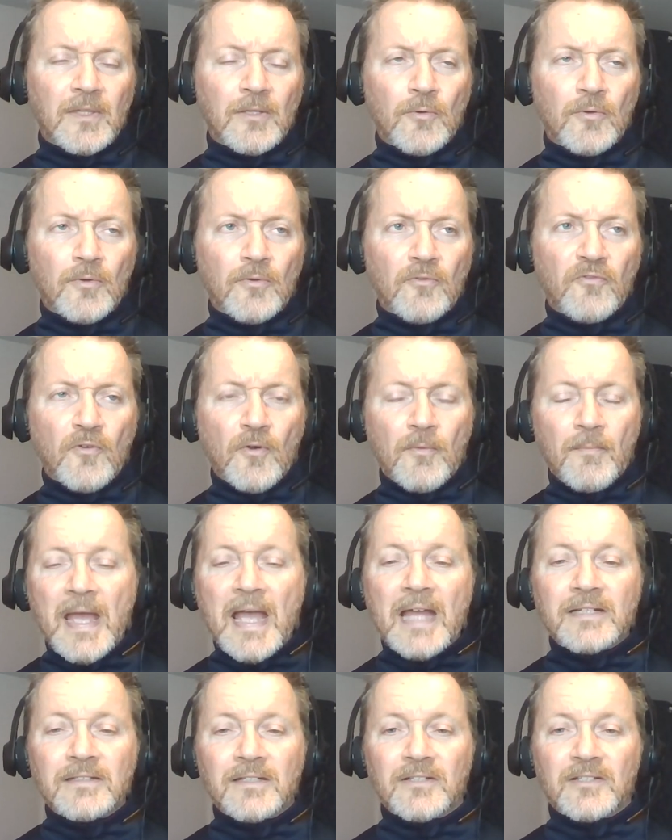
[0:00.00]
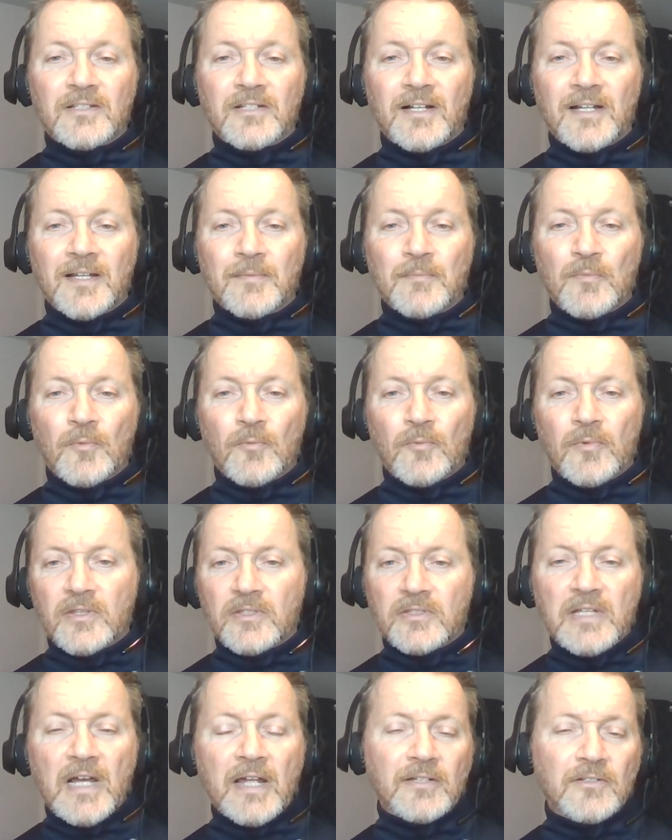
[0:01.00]
for magnet time
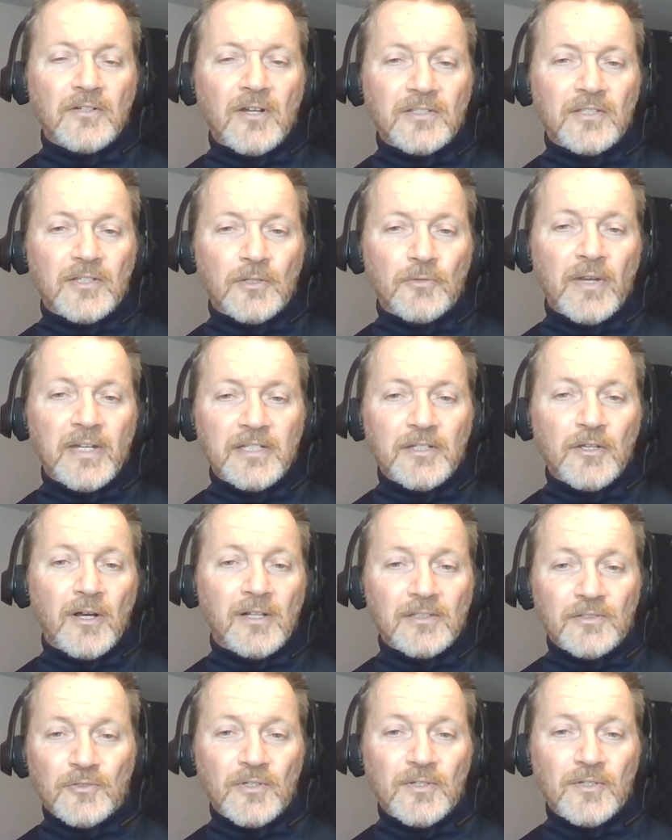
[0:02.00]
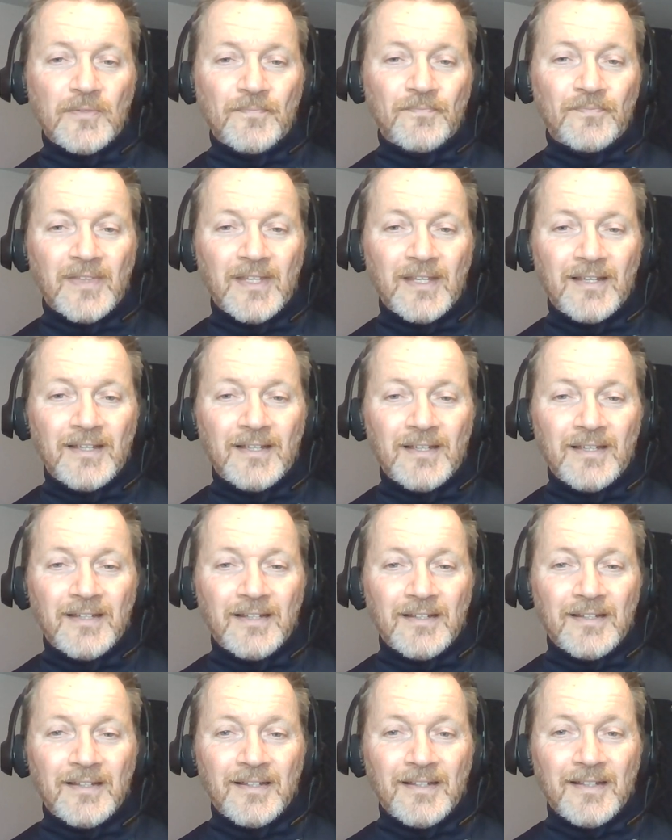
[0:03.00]
with diagnostic radiology.
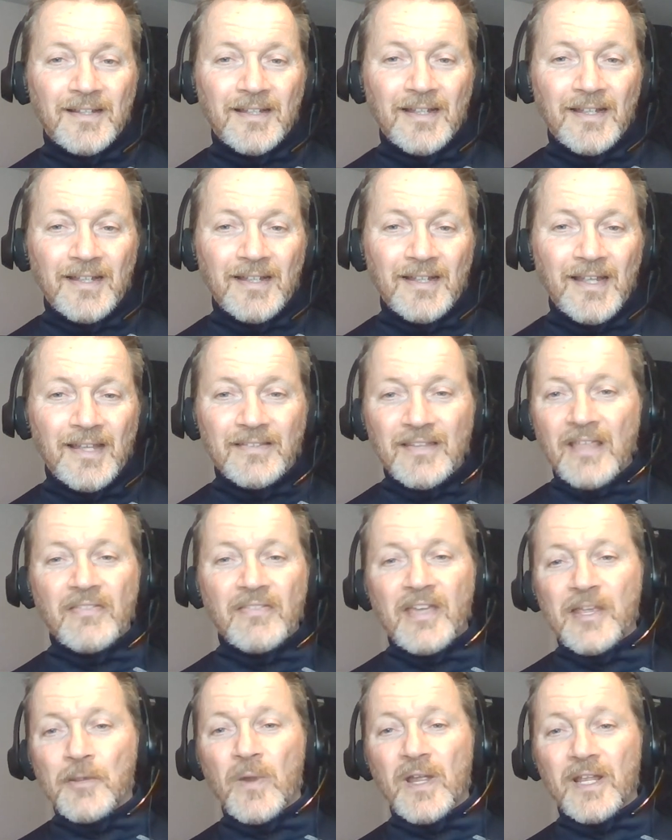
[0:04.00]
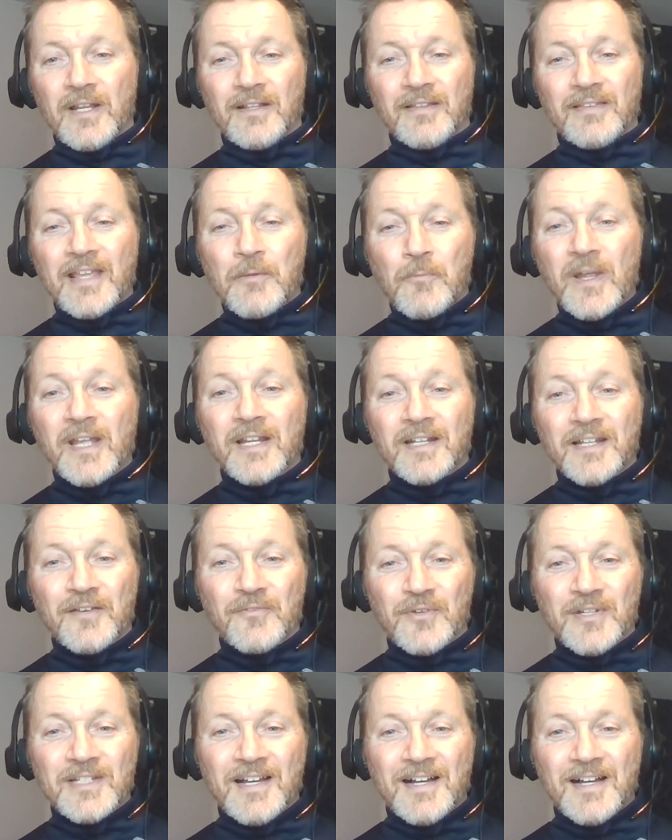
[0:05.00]
Hmm. And, and they win. They win
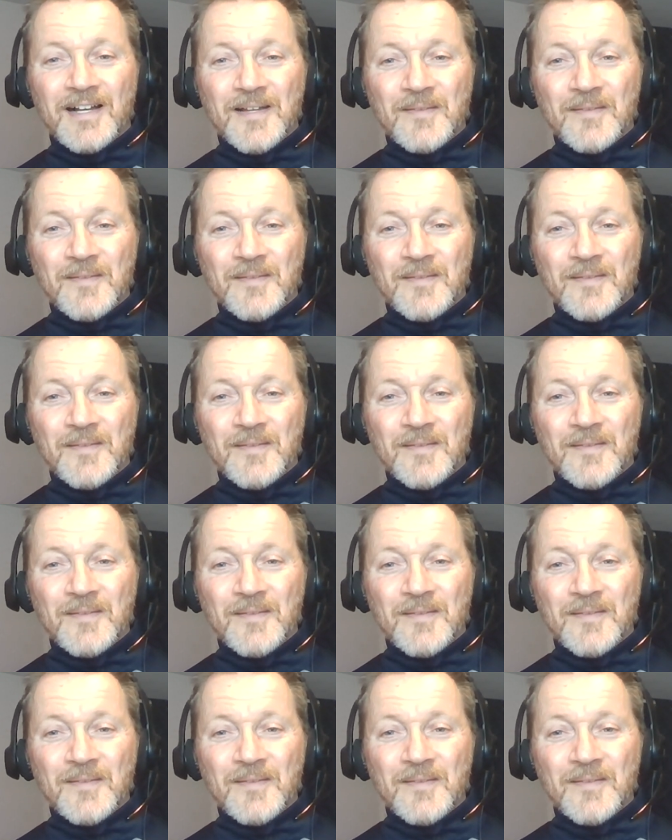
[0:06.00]
every time.